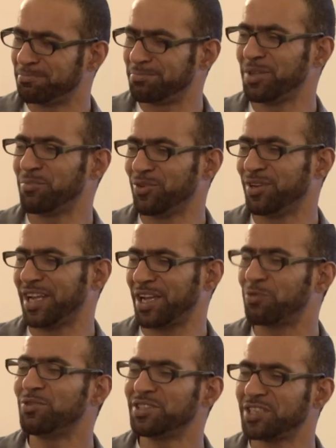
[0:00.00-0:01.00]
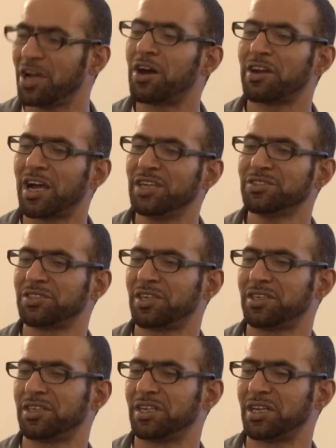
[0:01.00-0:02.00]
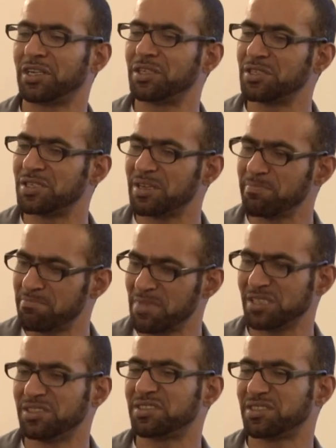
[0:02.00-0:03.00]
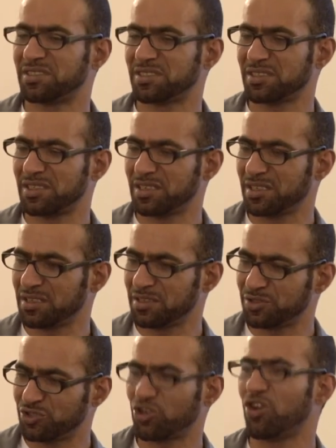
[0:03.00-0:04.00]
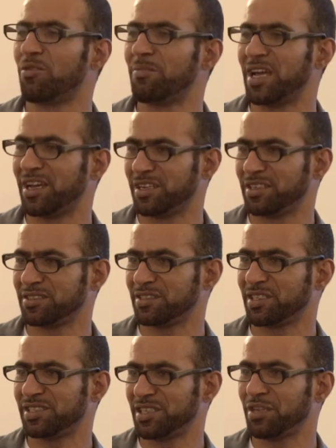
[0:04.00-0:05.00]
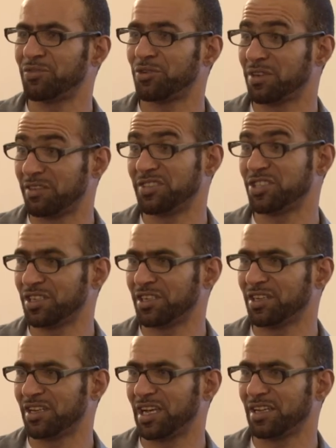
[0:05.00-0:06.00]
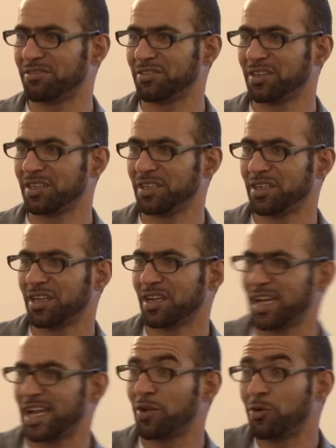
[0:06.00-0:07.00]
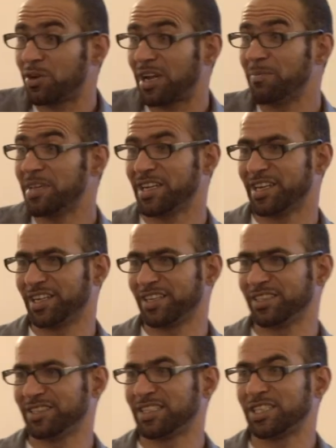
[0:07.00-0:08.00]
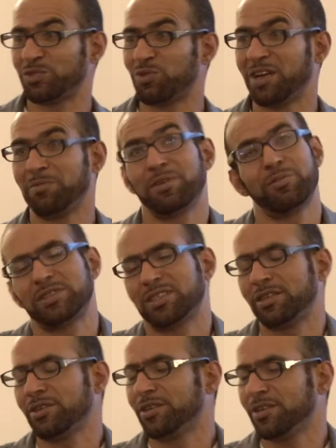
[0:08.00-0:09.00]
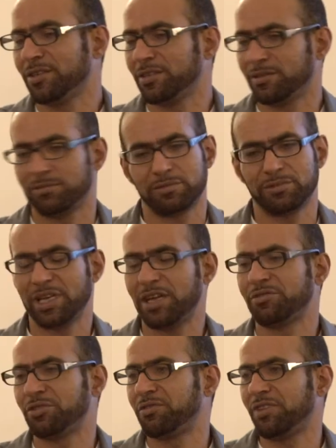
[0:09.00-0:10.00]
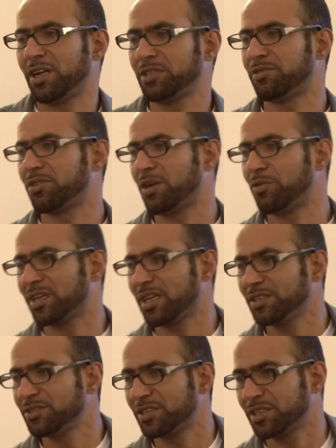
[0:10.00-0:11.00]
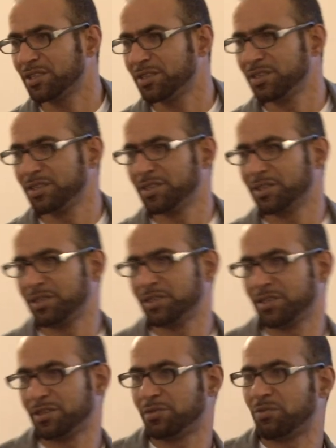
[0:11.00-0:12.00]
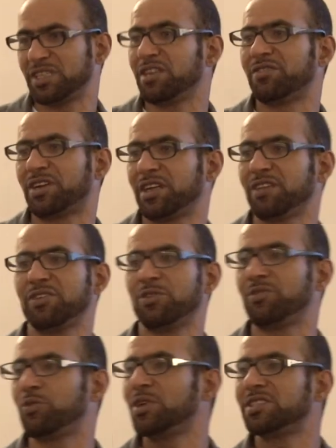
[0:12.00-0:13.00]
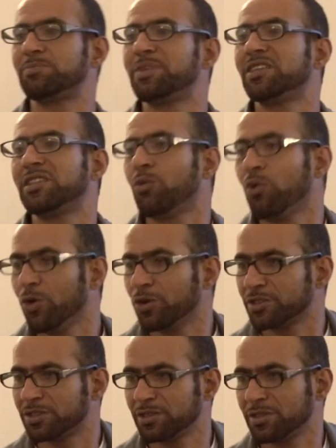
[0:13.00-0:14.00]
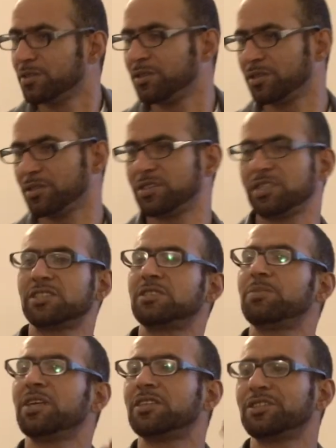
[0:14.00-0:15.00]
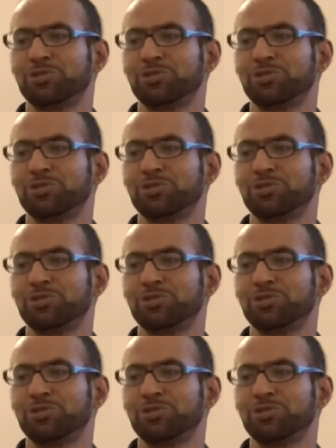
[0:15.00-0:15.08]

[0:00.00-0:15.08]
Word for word: people like when they are under immense trauma they seek for a vision in life or a meaning that's why people said you know we have to fight for our country whatever even if we speak the word just speak the